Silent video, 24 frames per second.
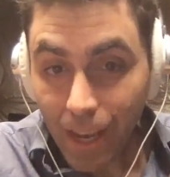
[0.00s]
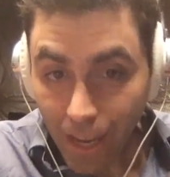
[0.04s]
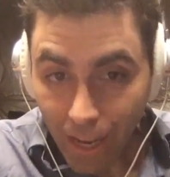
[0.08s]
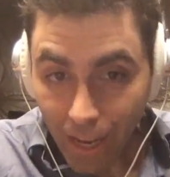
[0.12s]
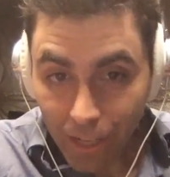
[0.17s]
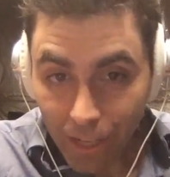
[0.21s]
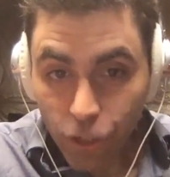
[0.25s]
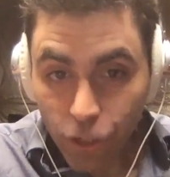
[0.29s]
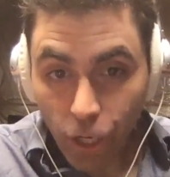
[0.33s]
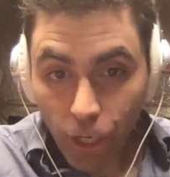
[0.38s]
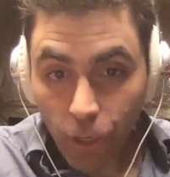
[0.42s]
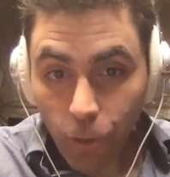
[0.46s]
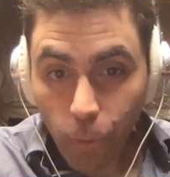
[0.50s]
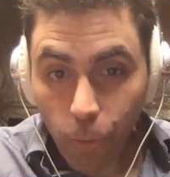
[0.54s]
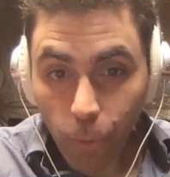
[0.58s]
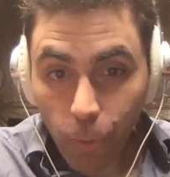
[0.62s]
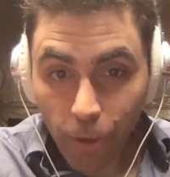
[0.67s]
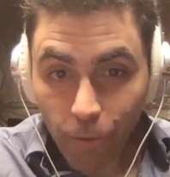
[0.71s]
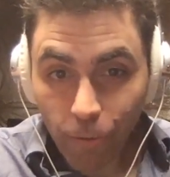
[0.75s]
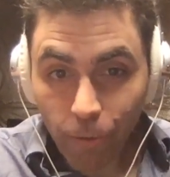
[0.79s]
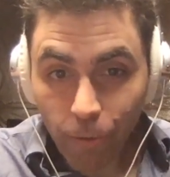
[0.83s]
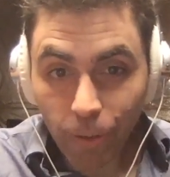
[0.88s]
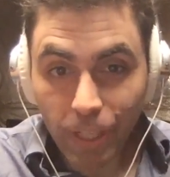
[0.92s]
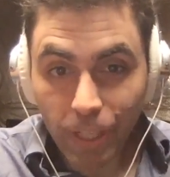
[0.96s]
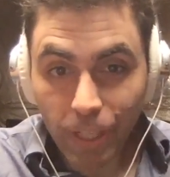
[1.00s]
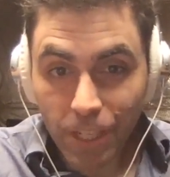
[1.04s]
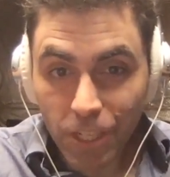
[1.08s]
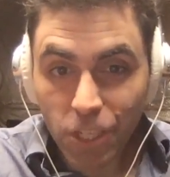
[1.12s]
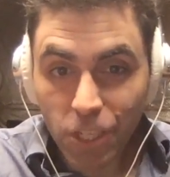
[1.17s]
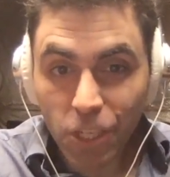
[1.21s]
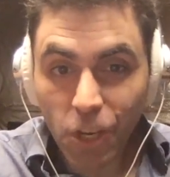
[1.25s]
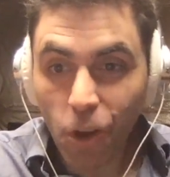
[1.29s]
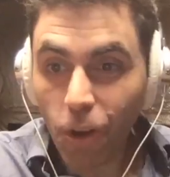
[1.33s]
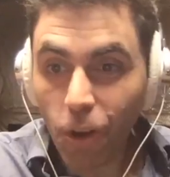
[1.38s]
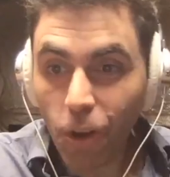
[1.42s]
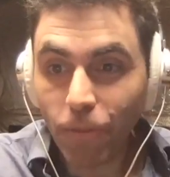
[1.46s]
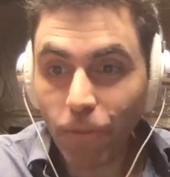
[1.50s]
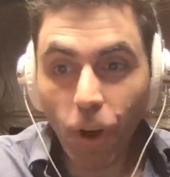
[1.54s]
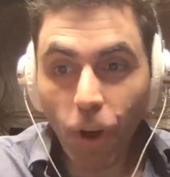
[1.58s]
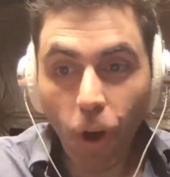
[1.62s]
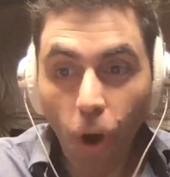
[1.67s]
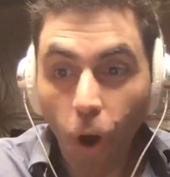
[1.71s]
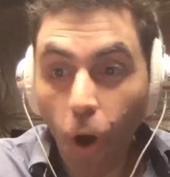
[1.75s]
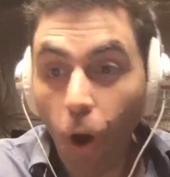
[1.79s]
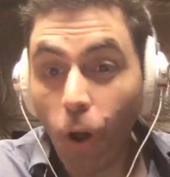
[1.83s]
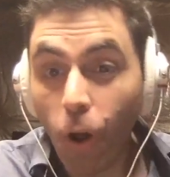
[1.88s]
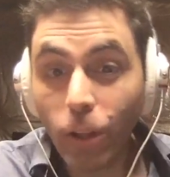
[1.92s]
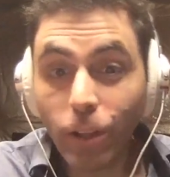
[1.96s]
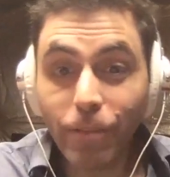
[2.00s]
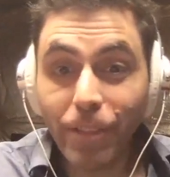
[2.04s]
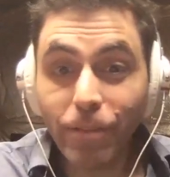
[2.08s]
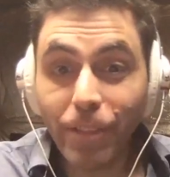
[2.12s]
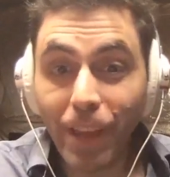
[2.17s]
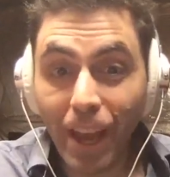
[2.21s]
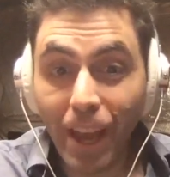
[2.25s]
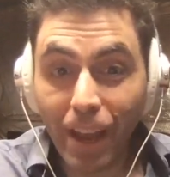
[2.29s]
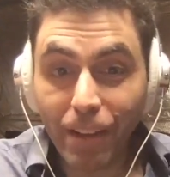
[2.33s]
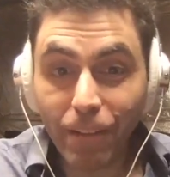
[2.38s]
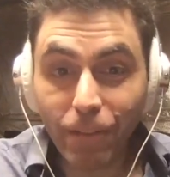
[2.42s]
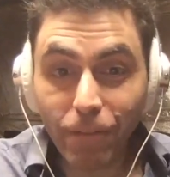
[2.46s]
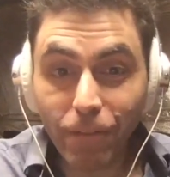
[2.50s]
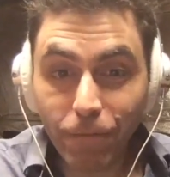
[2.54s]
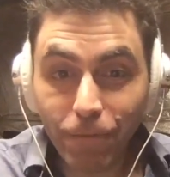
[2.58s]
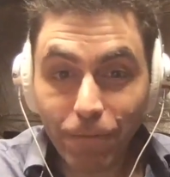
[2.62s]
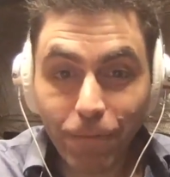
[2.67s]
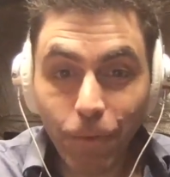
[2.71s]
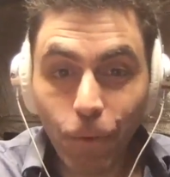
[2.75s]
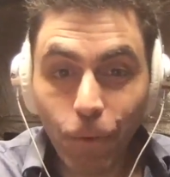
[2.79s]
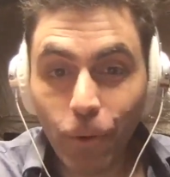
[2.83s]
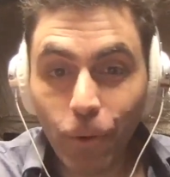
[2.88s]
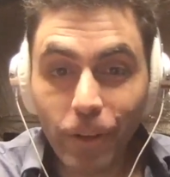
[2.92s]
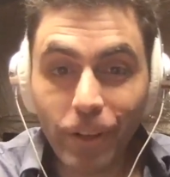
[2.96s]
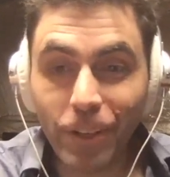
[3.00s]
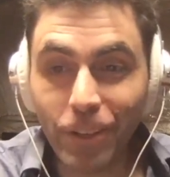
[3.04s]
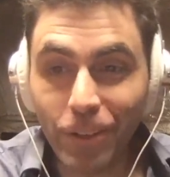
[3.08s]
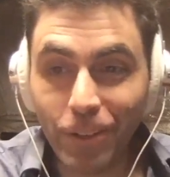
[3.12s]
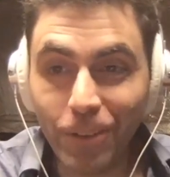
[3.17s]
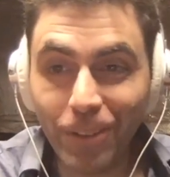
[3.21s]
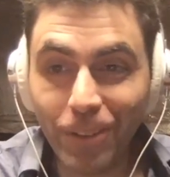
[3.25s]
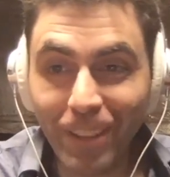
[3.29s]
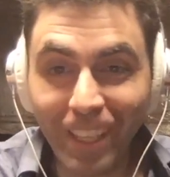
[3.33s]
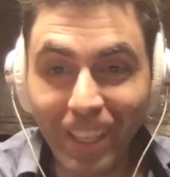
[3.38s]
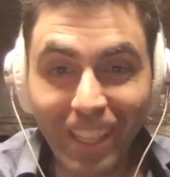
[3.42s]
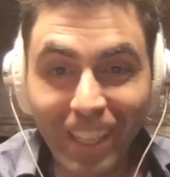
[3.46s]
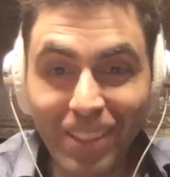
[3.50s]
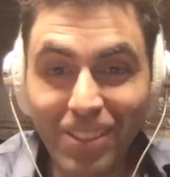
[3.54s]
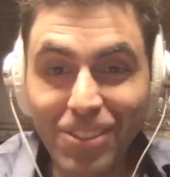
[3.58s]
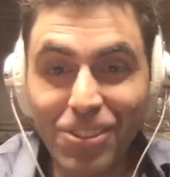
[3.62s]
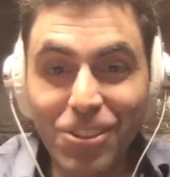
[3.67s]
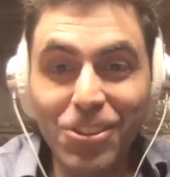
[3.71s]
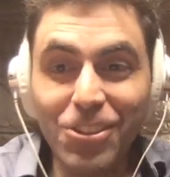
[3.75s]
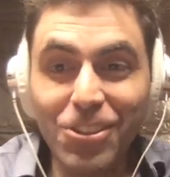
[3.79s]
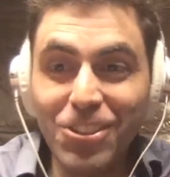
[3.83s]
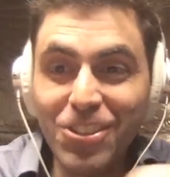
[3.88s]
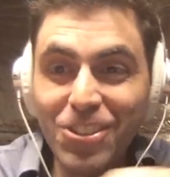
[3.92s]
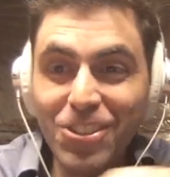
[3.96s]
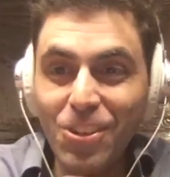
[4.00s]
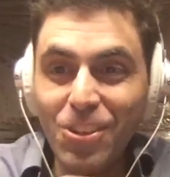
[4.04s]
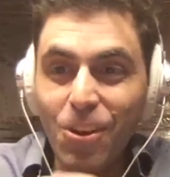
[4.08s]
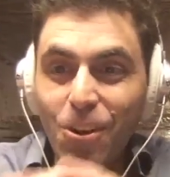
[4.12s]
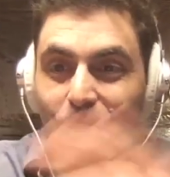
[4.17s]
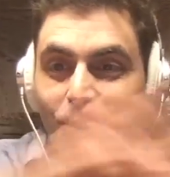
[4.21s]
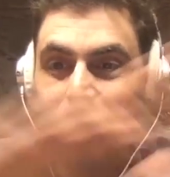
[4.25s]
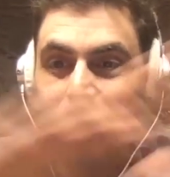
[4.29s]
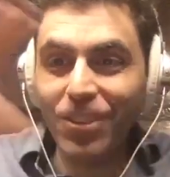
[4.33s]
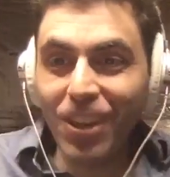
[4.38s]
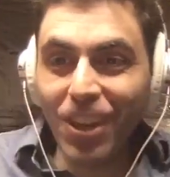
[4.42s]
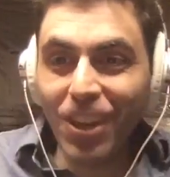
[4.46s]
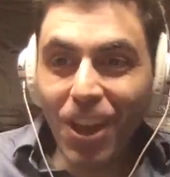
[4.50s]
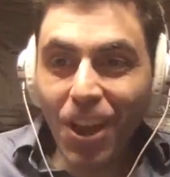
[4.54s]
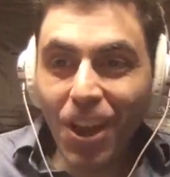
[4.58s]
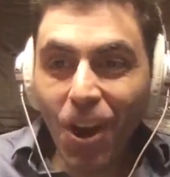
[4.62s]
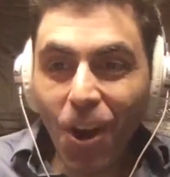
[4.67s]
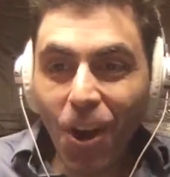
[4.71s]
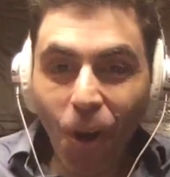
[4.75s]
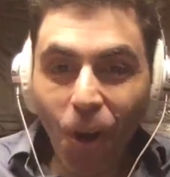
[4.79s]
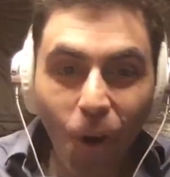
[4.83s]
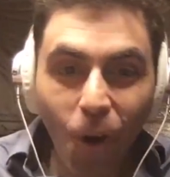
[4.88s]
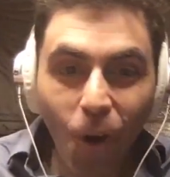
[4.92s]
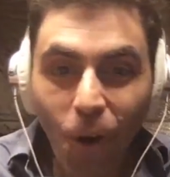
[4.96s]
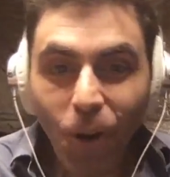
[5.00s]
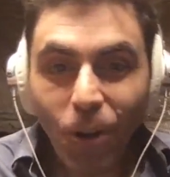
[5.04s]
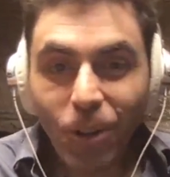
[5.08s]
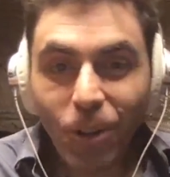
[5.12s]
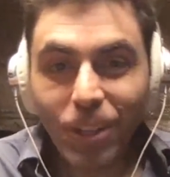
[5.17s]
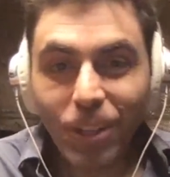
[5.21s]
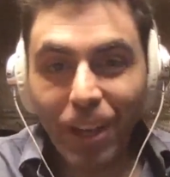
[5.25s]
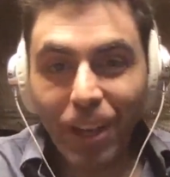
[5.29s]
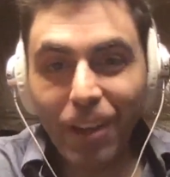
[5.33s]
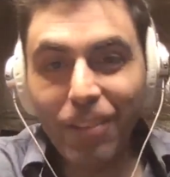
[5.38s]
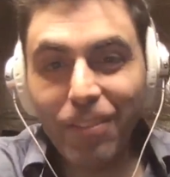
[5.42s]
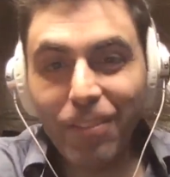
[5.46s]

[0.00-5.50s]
And jQuery really solved all of that for you. Like it just solved all of